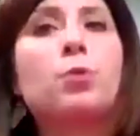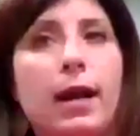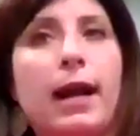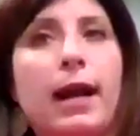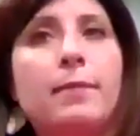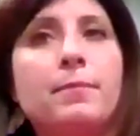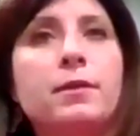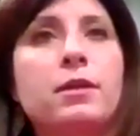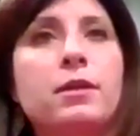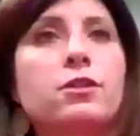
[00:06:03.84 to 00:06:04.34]

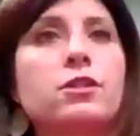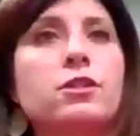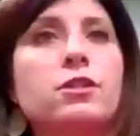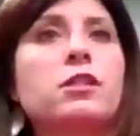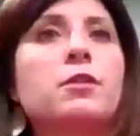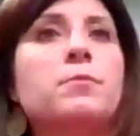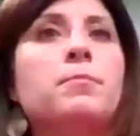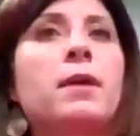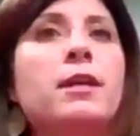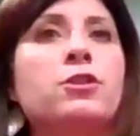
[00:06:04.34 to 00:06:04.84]

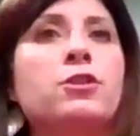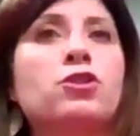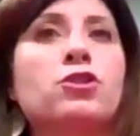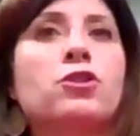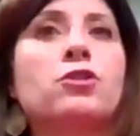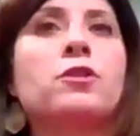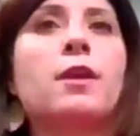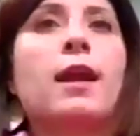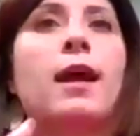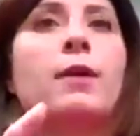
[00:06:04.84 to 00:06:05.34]
parameters to make
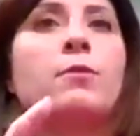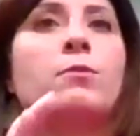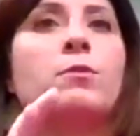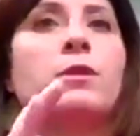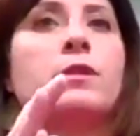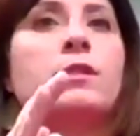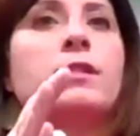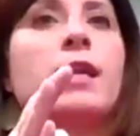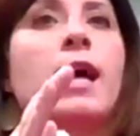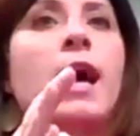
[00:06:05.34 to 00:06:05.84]
sure that I
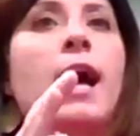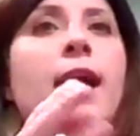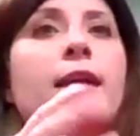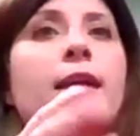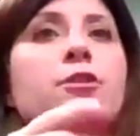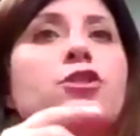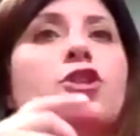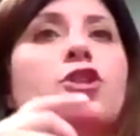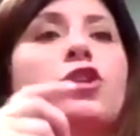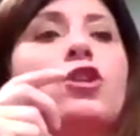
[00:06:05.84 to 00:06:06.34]
was
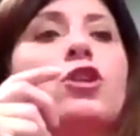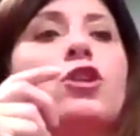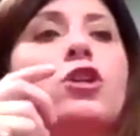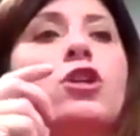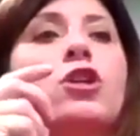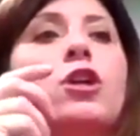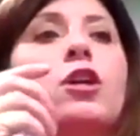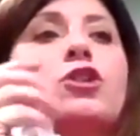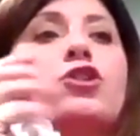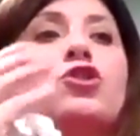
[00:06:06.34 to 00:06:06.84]
not
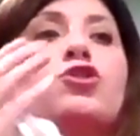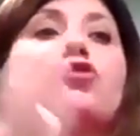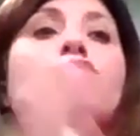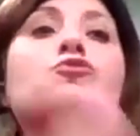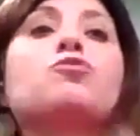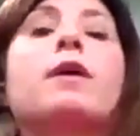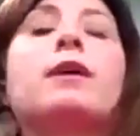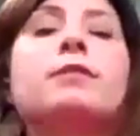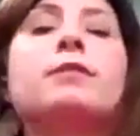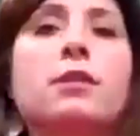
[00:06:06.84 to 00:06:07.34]

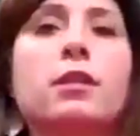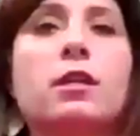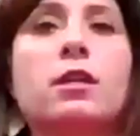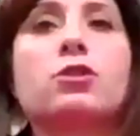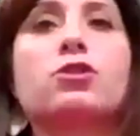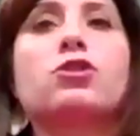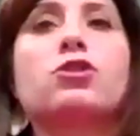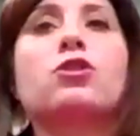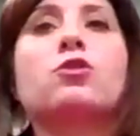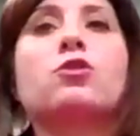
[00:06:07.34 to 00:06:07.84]

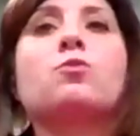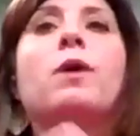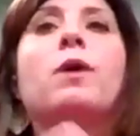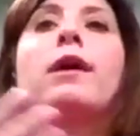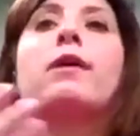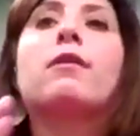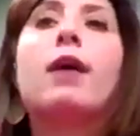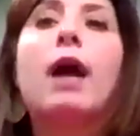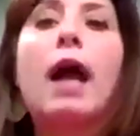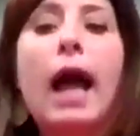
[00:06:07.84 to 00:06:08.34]
dressing a certain
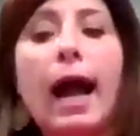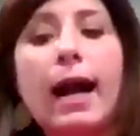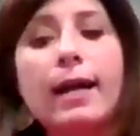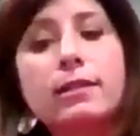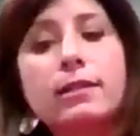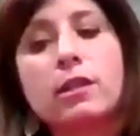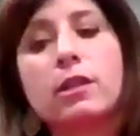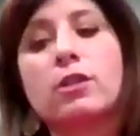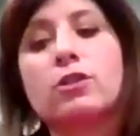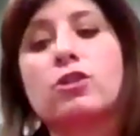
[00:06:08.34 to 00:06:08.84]
way or
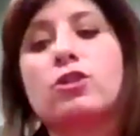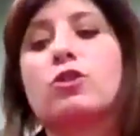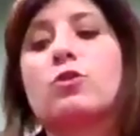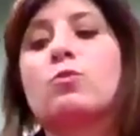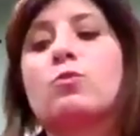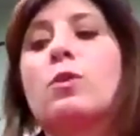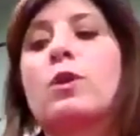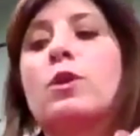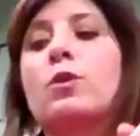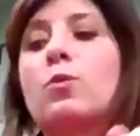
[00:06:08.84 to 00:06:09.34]
acting a
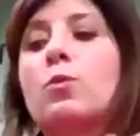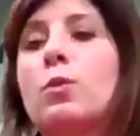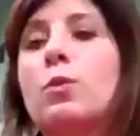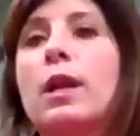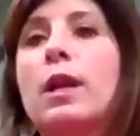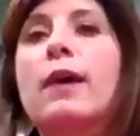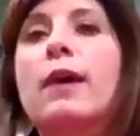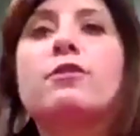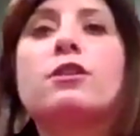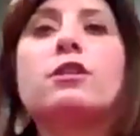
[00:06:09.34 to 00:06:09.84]
certain way or
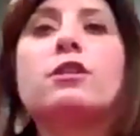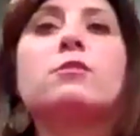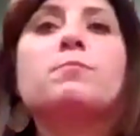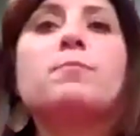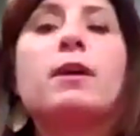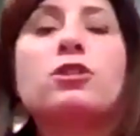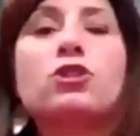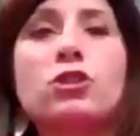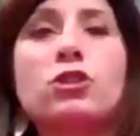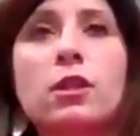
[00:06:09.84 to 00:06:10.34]
whatever,
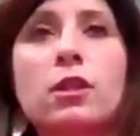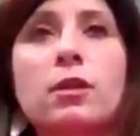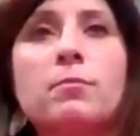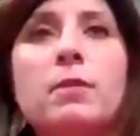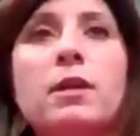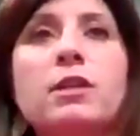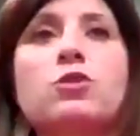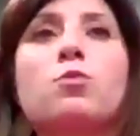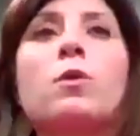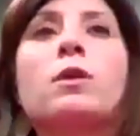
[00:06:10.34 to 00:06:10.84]
especially
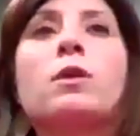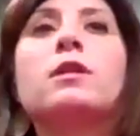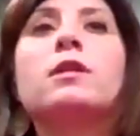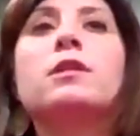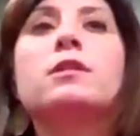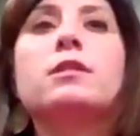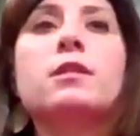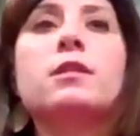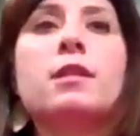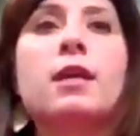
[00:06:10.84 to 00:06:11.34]
in my
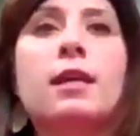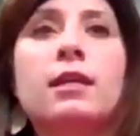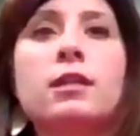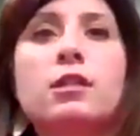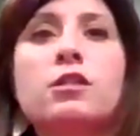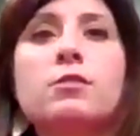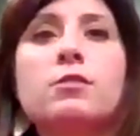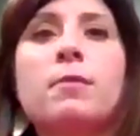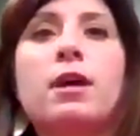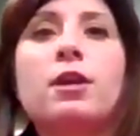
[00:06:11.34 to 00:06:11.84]
20s and then
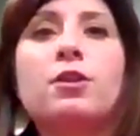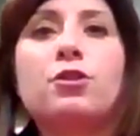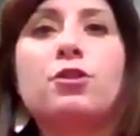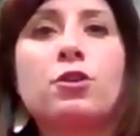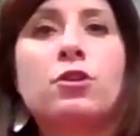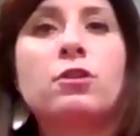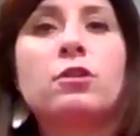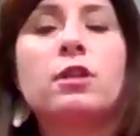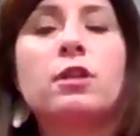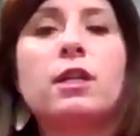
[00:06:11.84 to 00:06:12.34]
into my
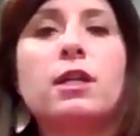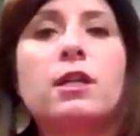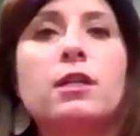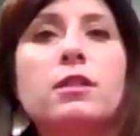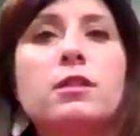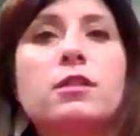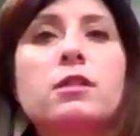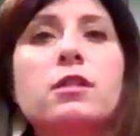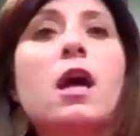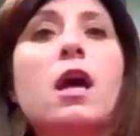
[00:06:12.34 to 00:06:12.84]

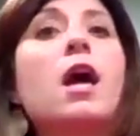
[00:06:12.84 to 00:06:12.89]
30s.